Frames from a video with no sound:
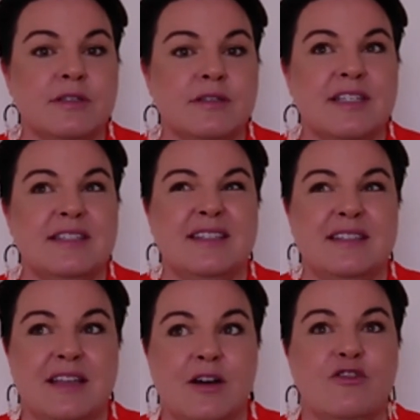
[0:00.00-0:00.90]
these
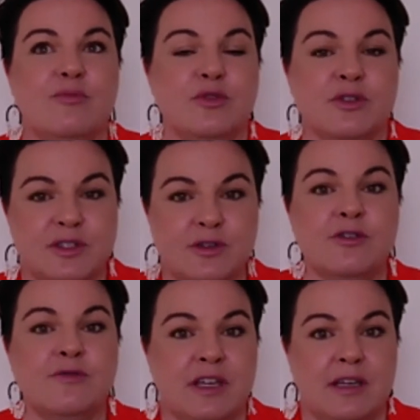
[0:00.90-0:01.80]

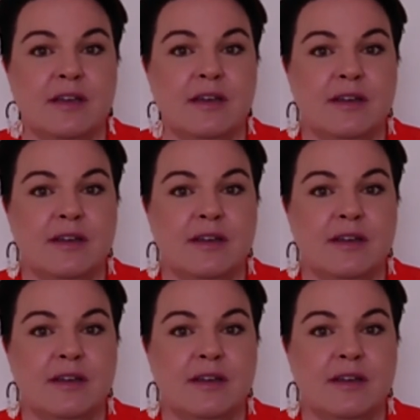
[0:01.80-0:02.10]
self-preserving